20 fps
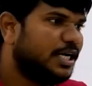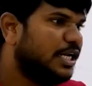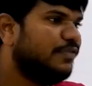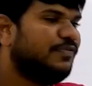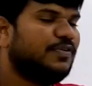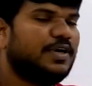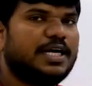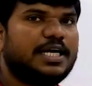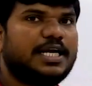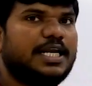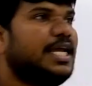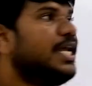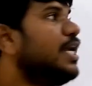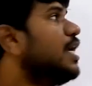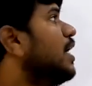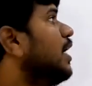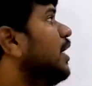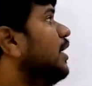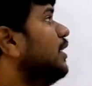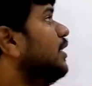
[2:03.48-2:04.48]

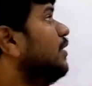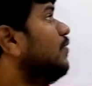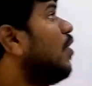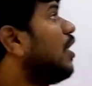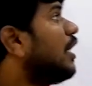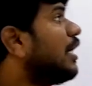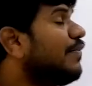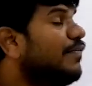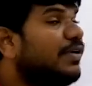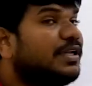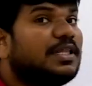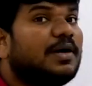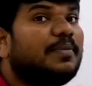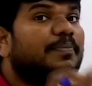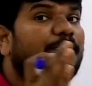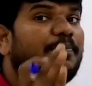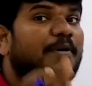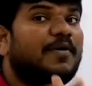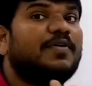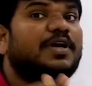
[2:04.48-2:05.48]
definitely whatever
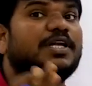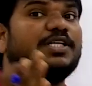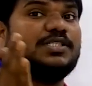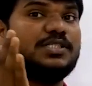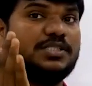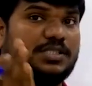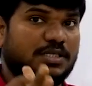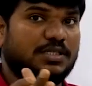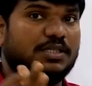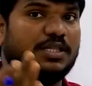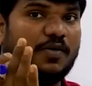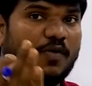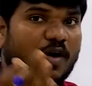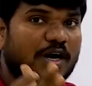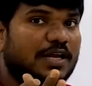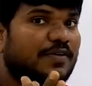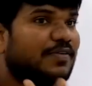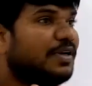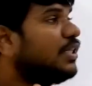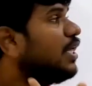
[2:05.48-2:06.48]
the power is,
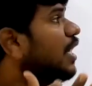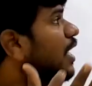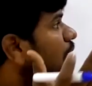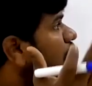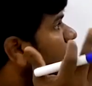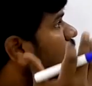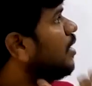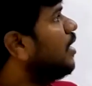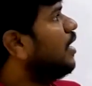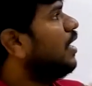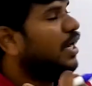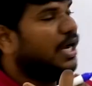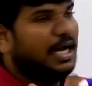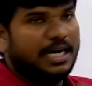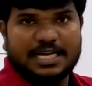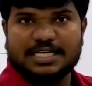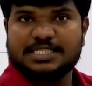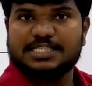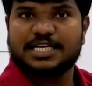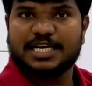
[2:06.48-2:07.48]
whatever the
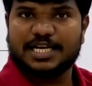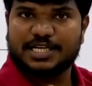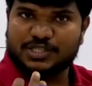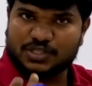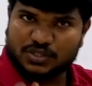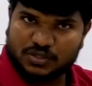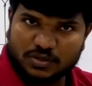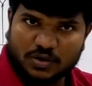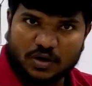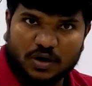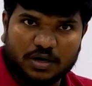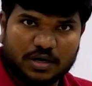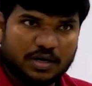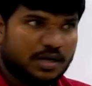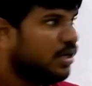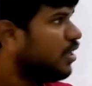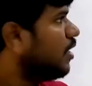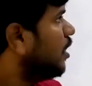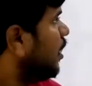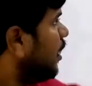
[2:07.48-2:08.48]
energy is
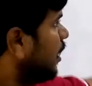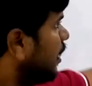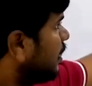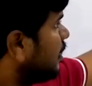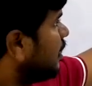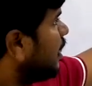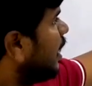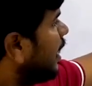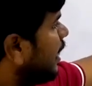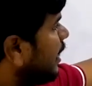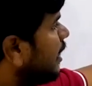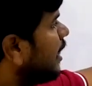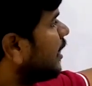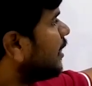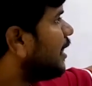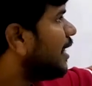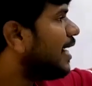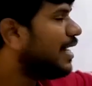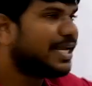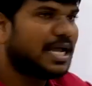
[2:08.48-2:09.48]
stored in the
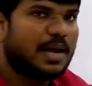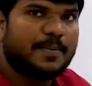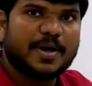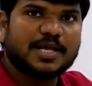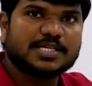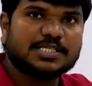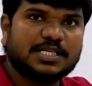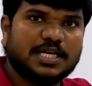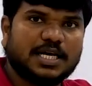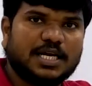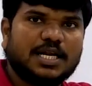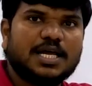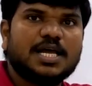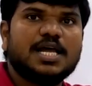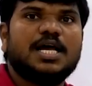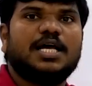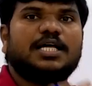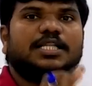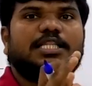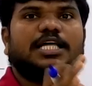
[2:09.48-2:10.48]
inductor and
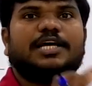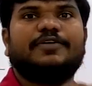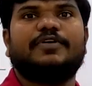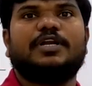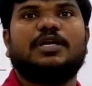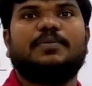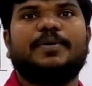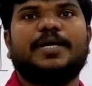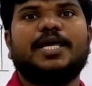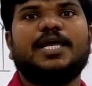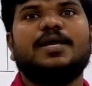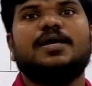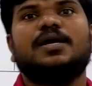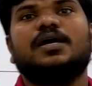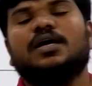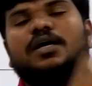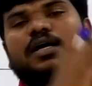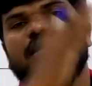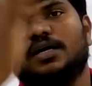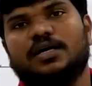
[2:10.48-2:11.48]
capacitor, they will
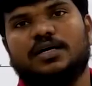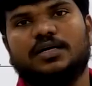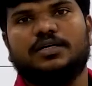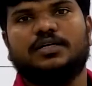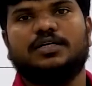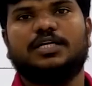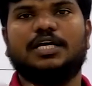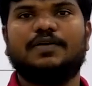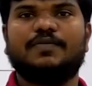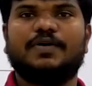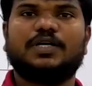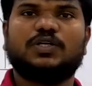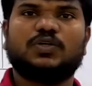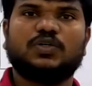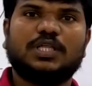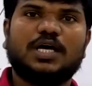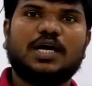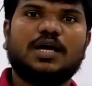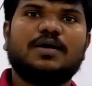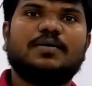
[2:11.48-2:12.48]
be delivered to
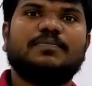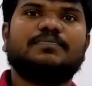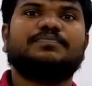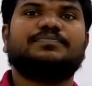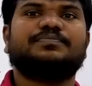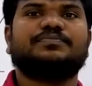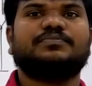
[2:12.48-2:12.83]
the